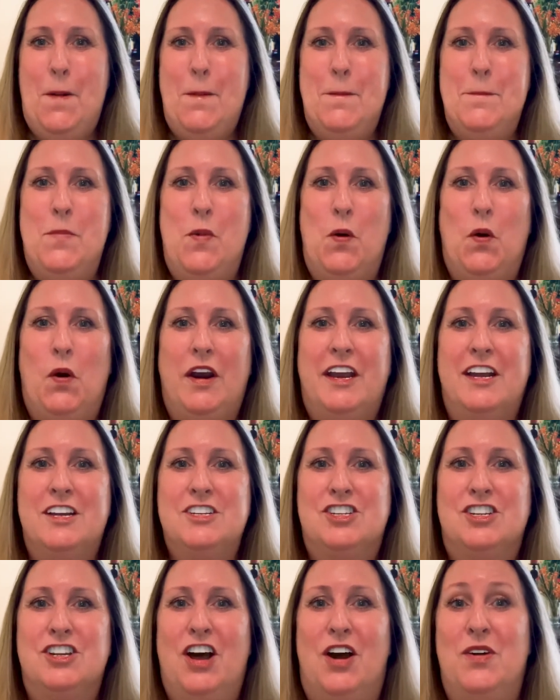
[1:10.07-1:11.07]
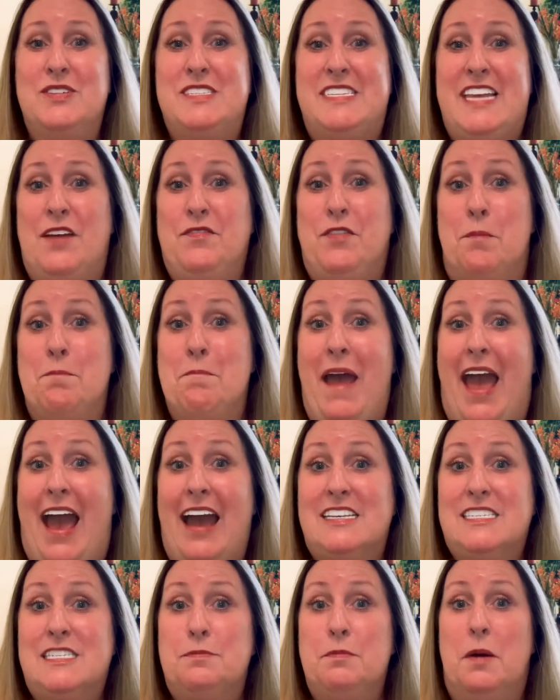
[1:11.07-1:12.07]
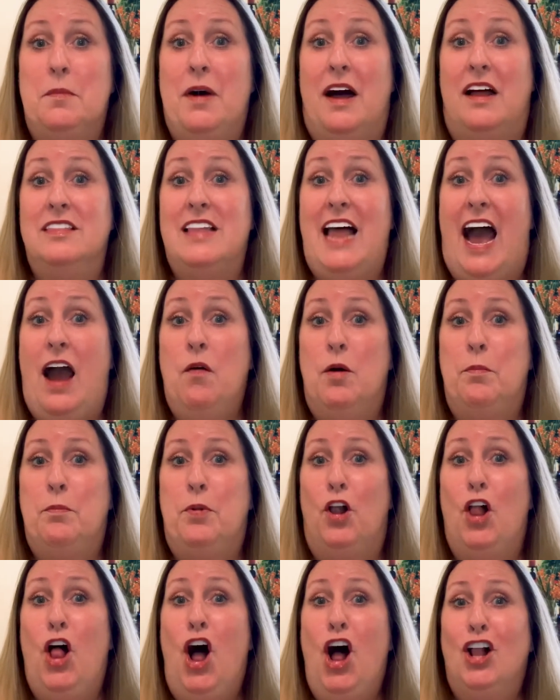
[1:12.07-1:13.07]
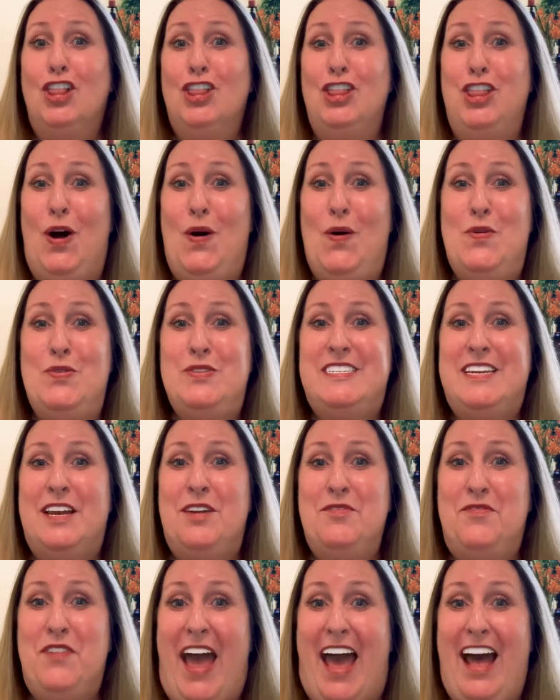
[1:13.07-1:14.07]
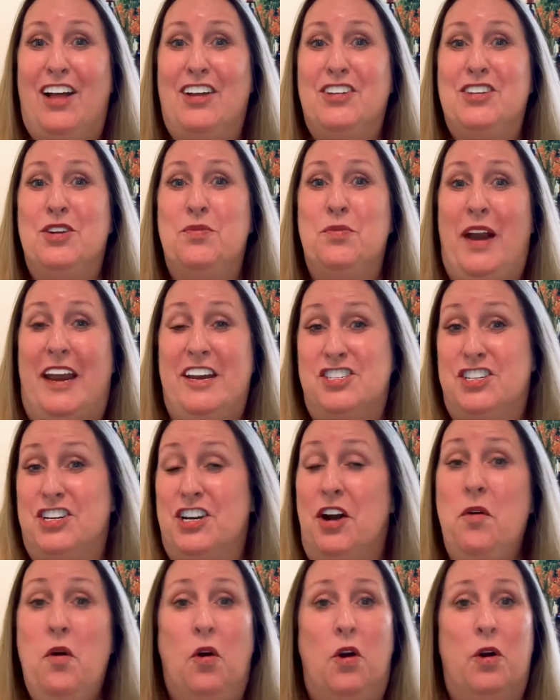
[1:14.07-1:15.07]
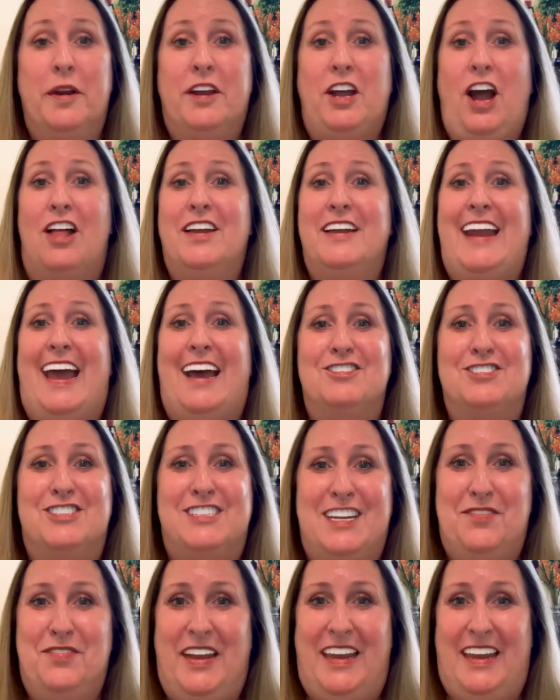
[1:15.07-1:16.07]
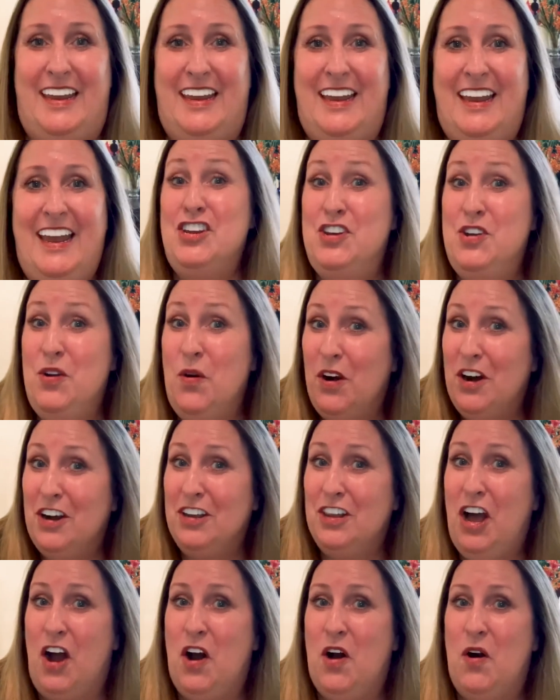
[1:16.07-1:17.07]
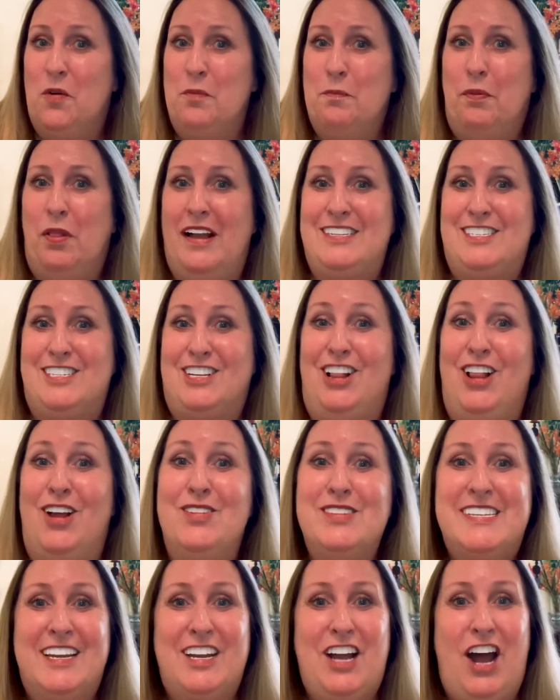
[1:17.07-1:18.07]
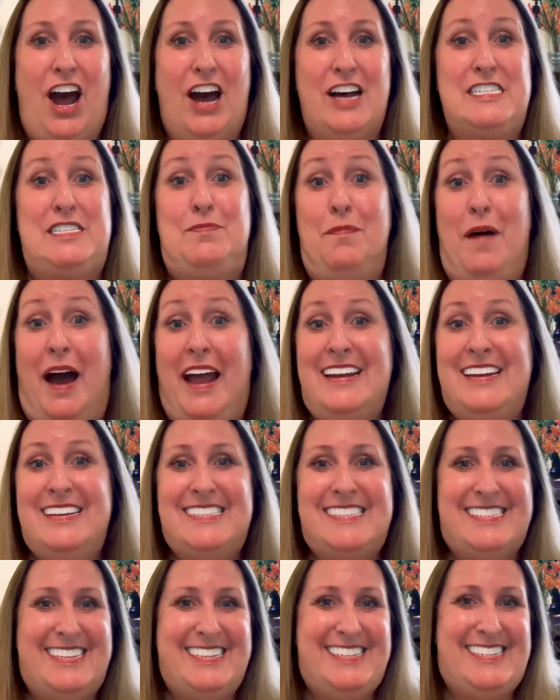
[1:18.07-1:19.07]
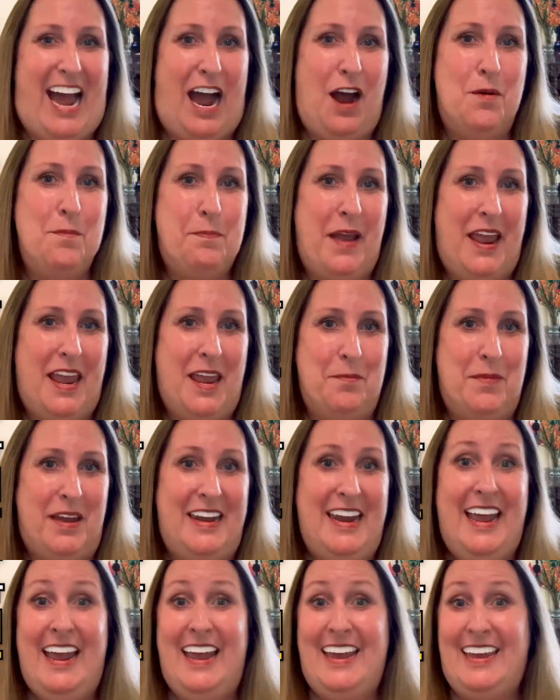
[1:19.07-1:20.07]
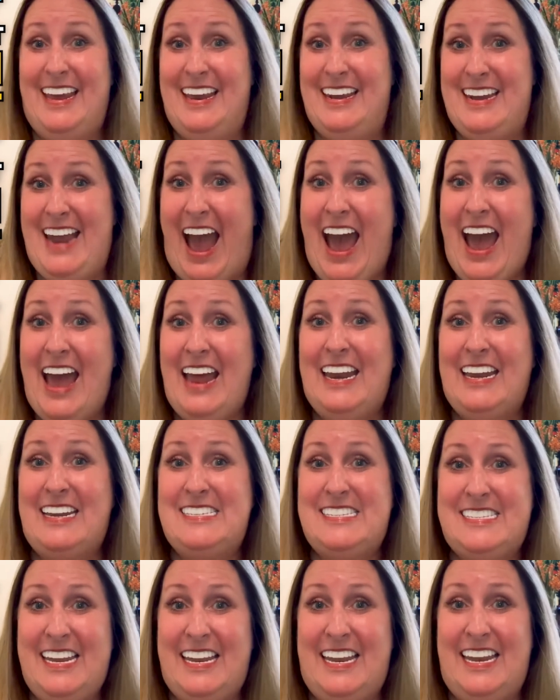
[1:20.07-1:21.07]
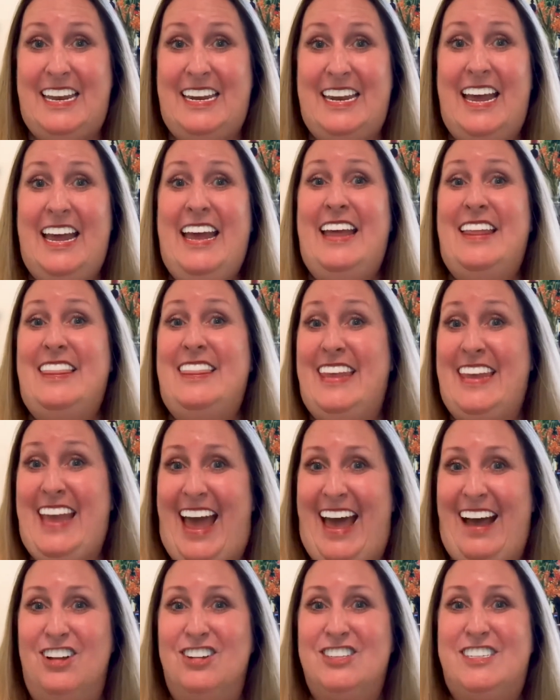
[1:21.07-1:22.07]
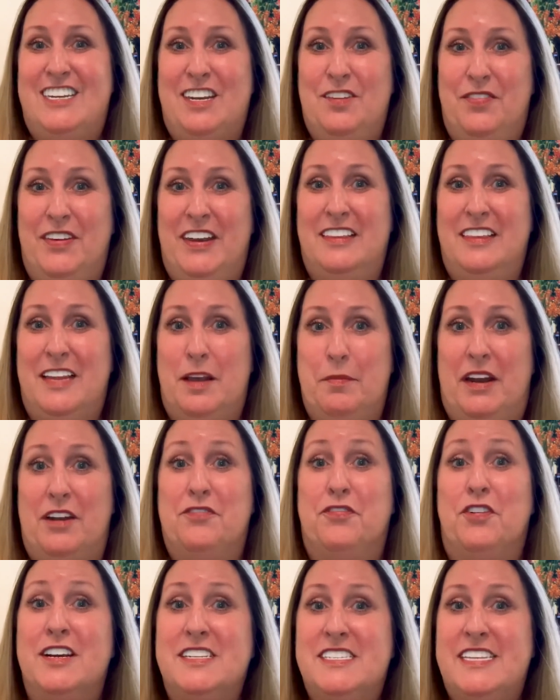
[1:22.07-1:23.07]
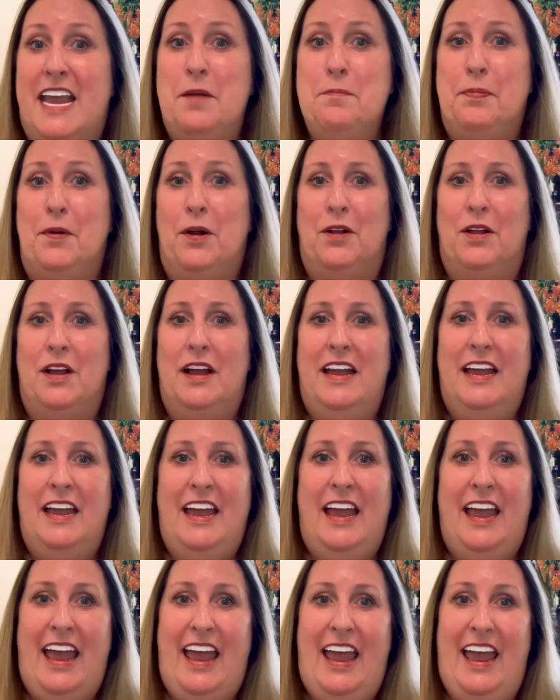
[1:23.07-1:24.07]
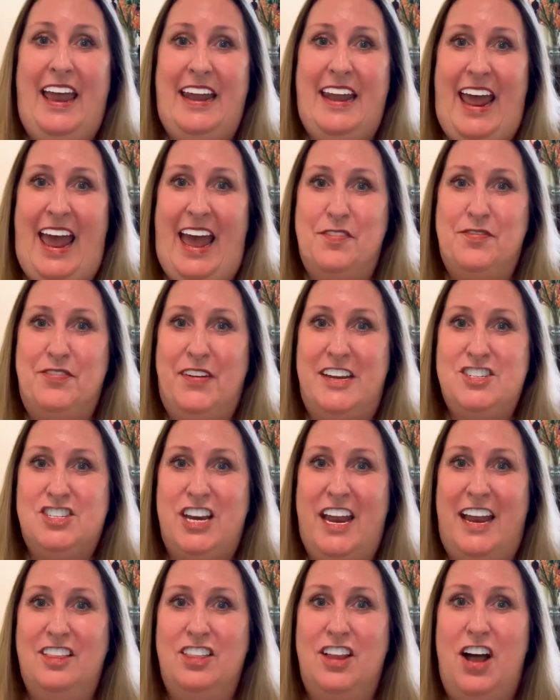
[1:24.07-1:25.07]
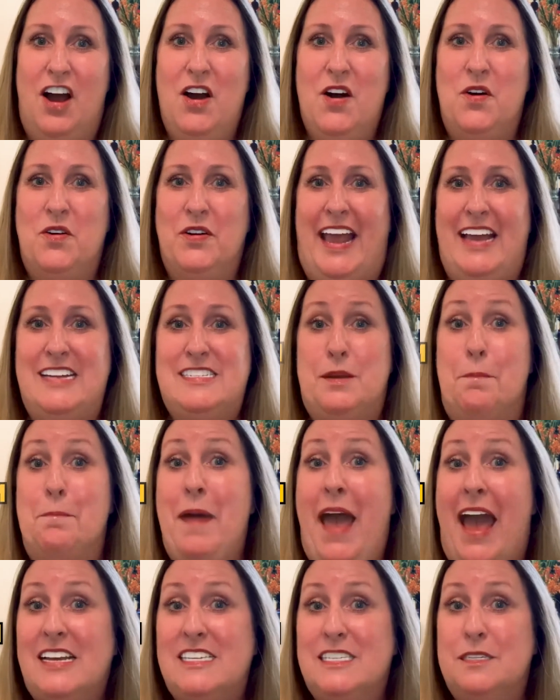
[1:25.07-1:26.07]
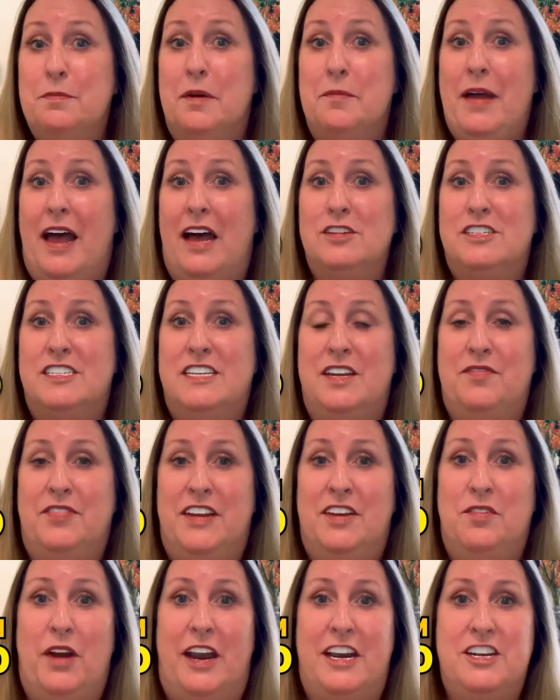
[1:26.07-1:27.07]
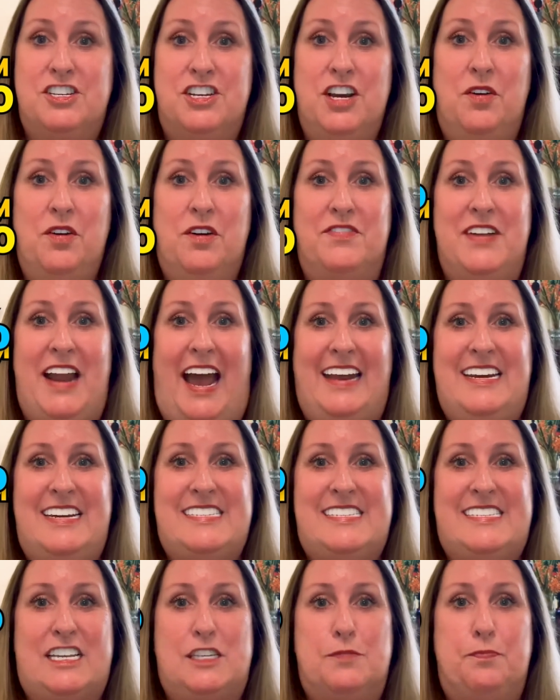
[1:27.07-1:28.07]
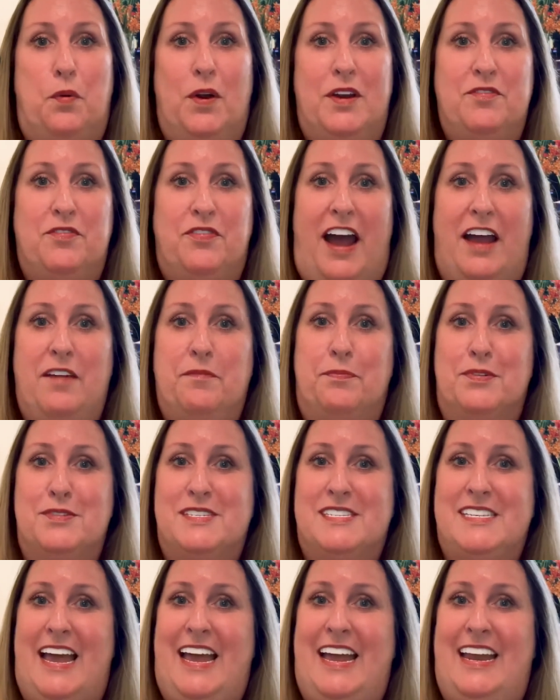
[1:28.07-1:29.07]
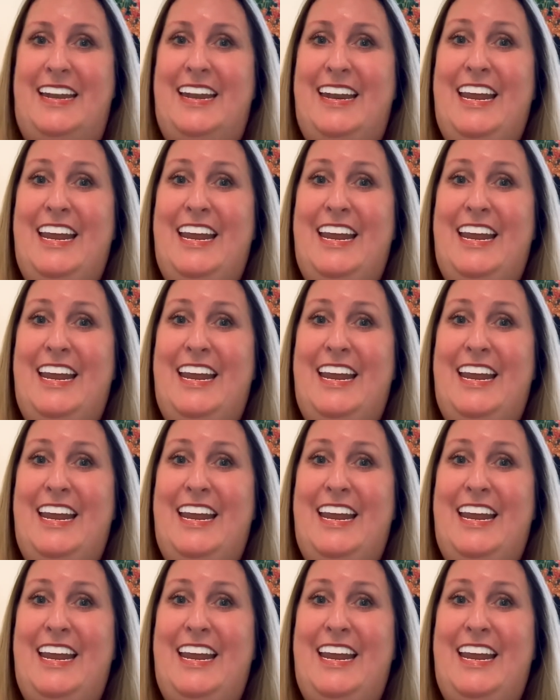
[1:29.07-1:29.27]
Mortgage loans have a maximum allowable loan-to-value ratio, or we call it LTV. Your loan plus closing costs minus the down payment cannot exceed the LTV limit. For example, an FHA loan has a maximum LTV ratio of 96.5%.